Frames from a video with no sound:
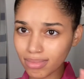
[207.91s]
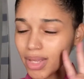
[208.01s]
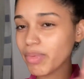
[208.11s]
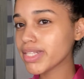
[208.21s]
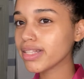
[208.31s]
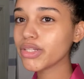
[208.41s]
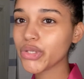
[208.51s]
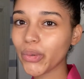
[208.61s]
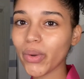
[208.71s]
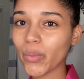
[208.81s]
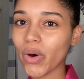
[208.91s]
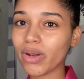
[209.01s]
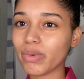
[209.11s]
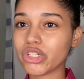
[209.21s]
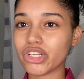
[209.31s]
basically 2-in-1,
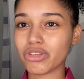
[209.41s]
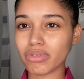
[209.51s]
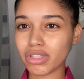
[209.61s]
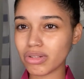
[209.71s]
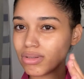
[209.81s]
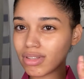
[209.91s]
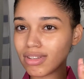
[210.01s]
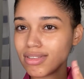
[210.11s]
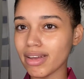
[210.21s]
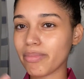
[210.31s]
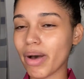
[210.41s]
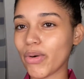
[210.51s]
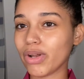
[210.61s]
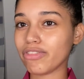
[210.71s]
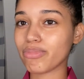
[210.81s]
which just reduces the
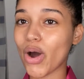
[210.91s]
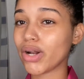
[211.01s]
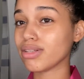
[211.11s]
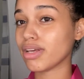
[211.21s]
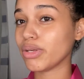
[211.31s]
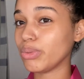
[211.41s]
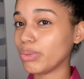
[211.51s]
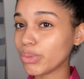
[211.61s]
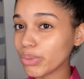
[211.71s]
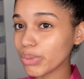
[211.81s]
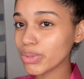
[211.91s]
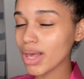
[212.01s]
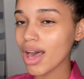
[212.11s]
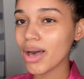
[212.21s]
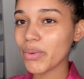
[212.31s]
amount of products that you use,
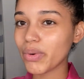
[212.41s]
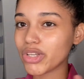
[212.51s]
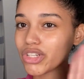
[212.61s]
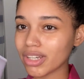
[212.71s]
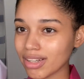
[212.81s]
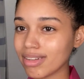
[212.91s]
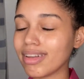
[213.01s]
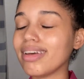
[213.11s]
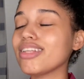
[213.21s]
which in